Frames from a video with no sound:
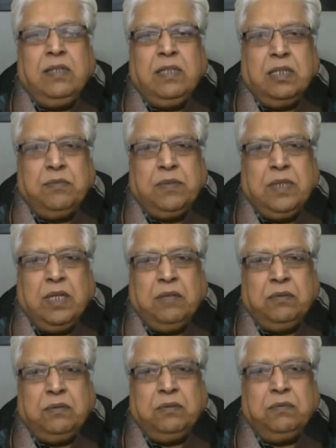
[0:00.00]
comes
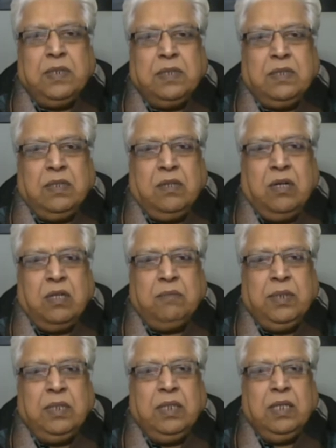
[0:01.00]
down towards the
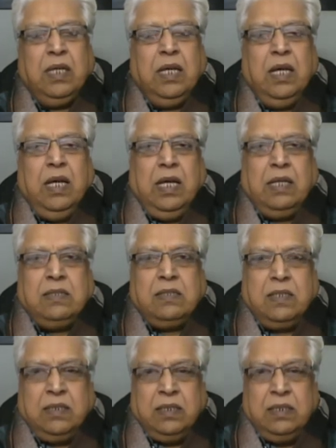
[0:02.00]
normal, and
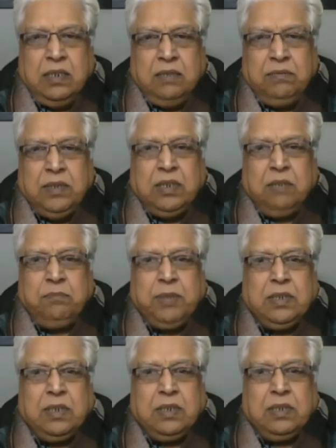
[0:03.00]
suddenly if the
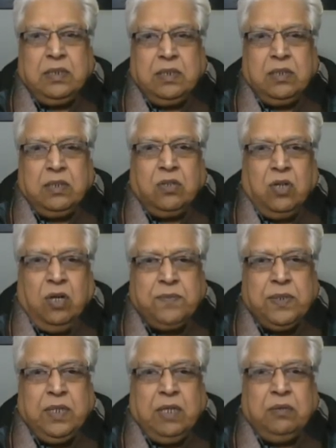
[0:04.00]
temperature
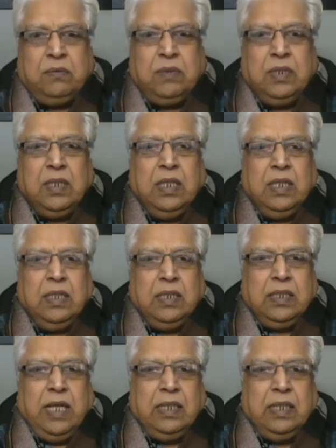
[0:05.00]
drops down,
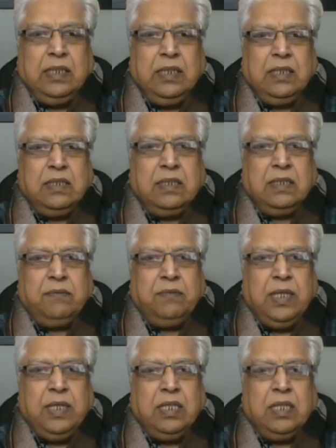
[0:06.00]
that is a
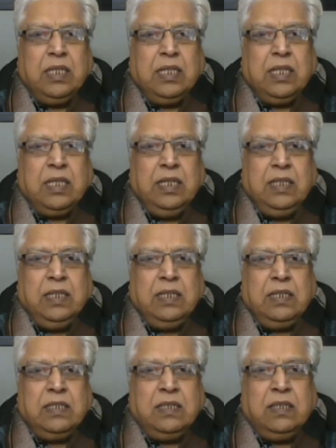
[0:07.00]
very
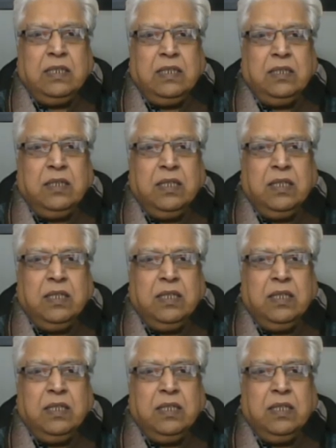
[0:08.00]
critical stage.